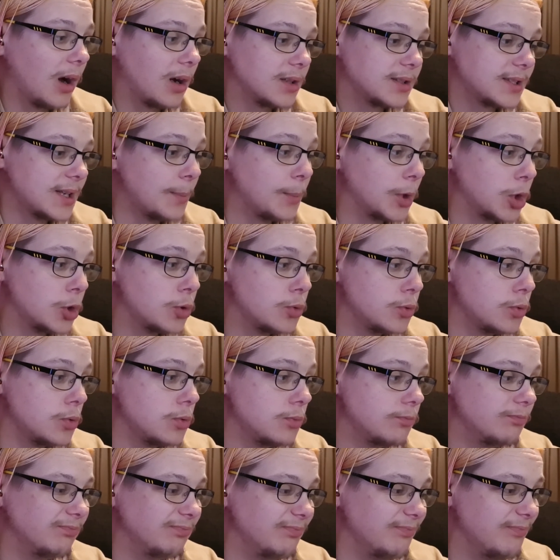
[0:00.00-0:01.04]
someone
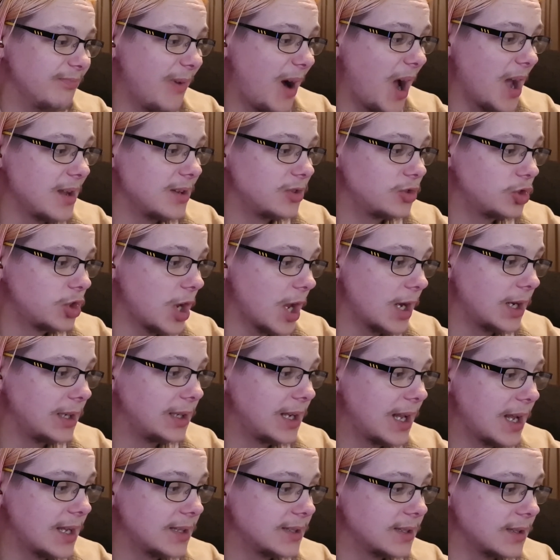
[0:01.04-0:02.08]
who my
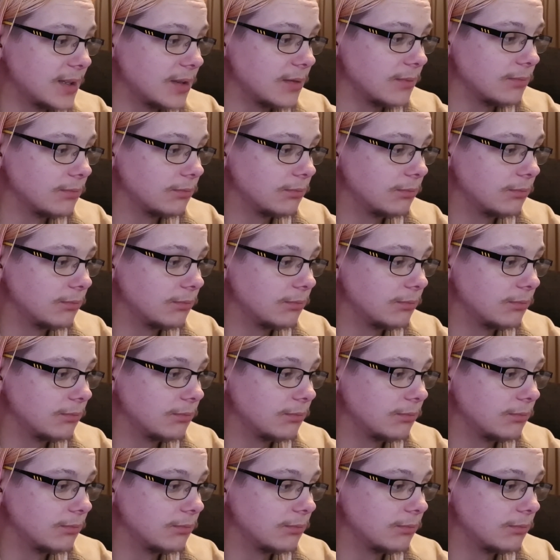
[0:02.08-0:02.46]
channel hasn't